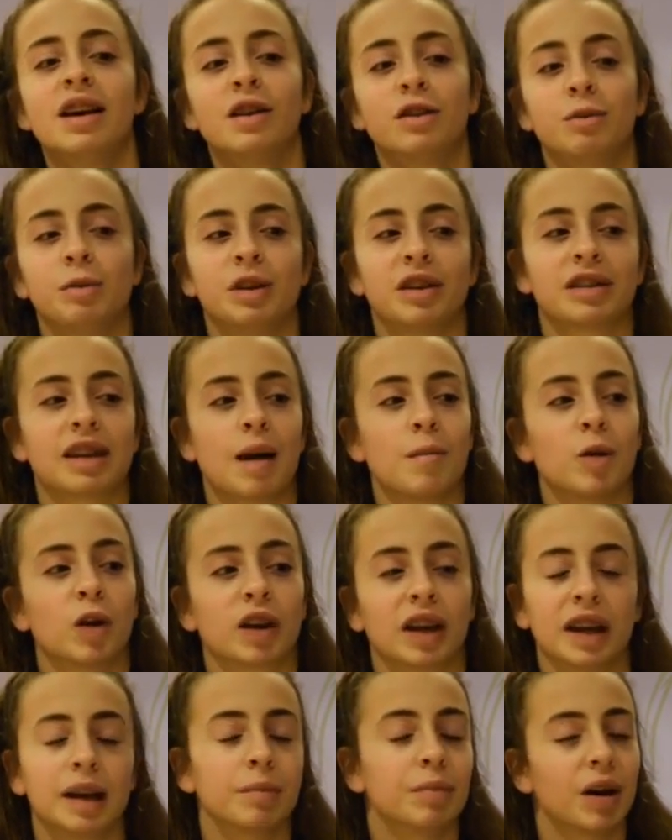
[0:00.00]
So we just kept
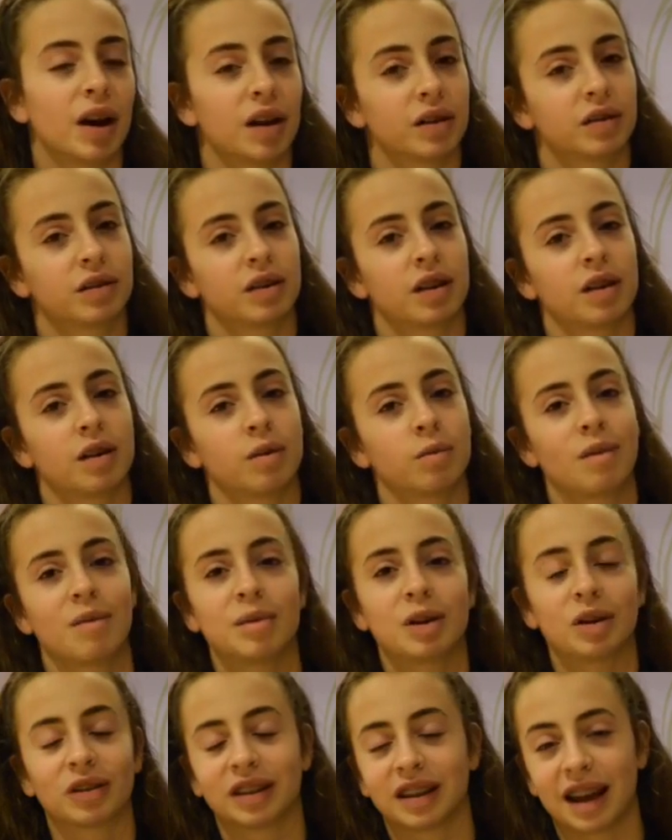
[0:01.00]
looking, but when
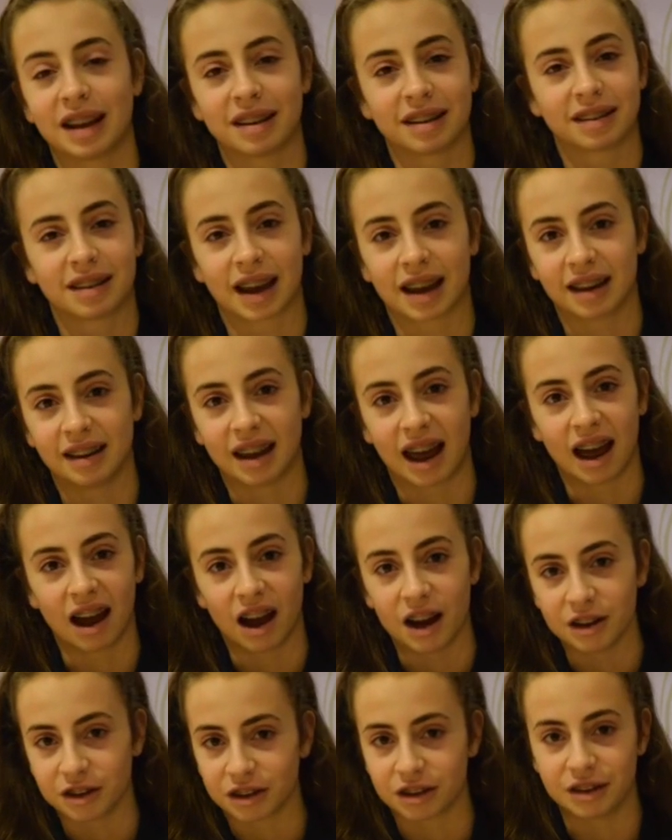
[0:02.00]
we got to the end of the second day,
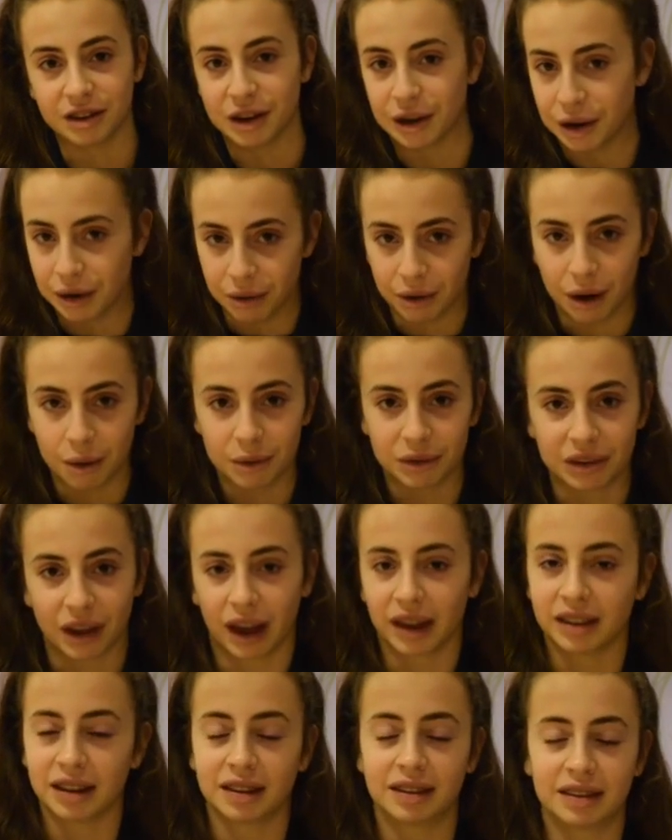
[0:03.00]
I just knew. I was
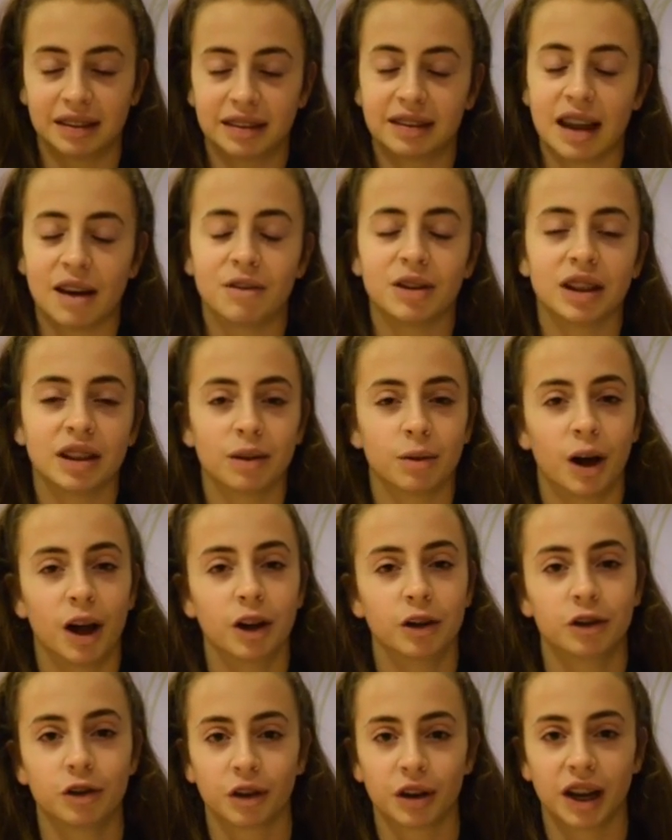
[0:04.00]
like, this is definitely the
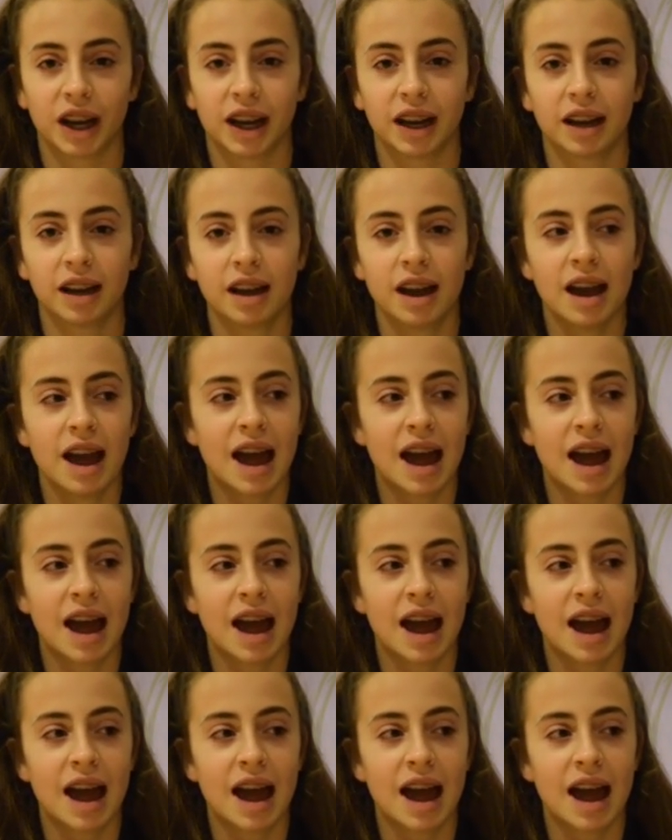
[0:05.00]
one, Johnny.